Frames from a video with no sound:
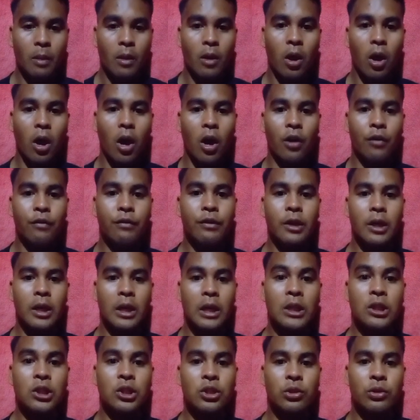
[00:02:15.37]
over
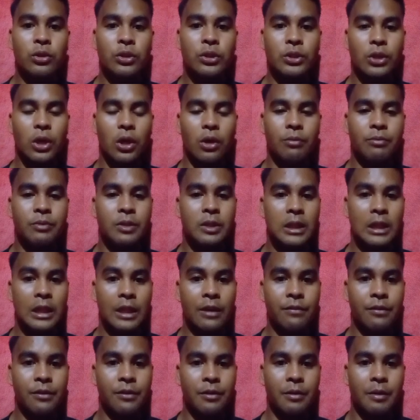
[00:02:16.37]
issues of
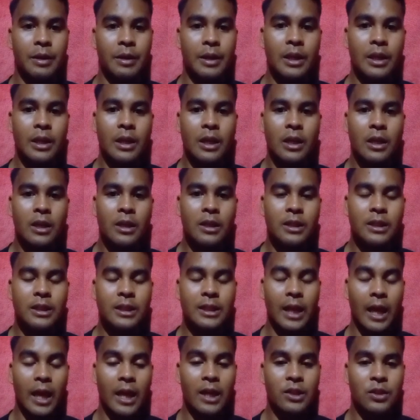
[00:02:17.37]
slavery,
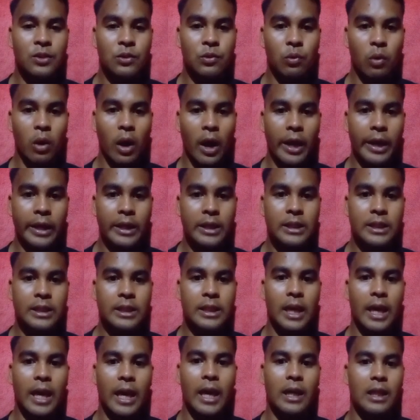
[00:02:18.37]
states' rights,
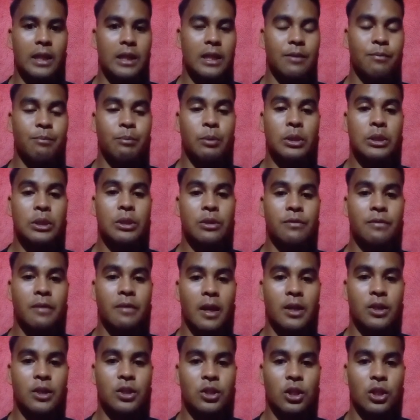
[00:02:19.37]
and the
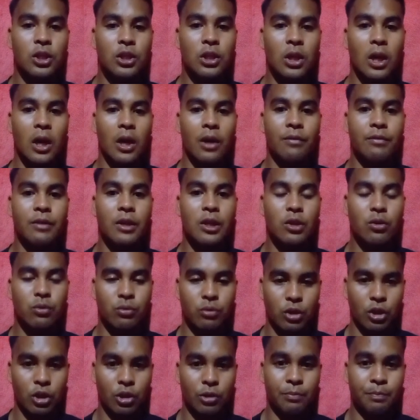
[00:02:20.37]
preservation of the
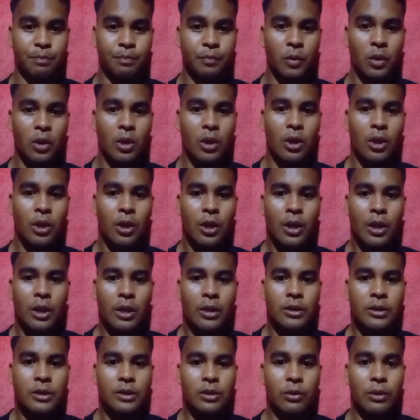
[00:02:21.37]
Union.
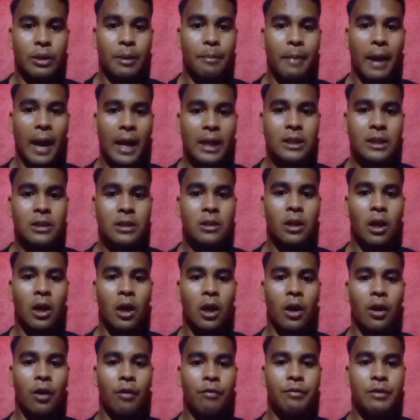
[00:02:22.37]
So the Battle
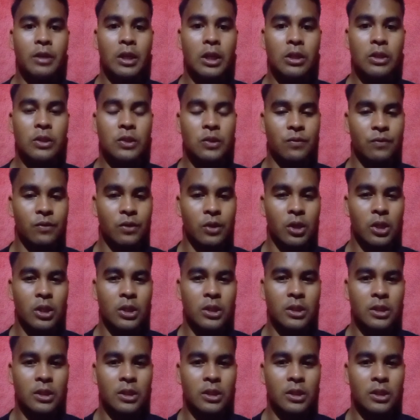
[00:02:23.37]
of Gettysburg,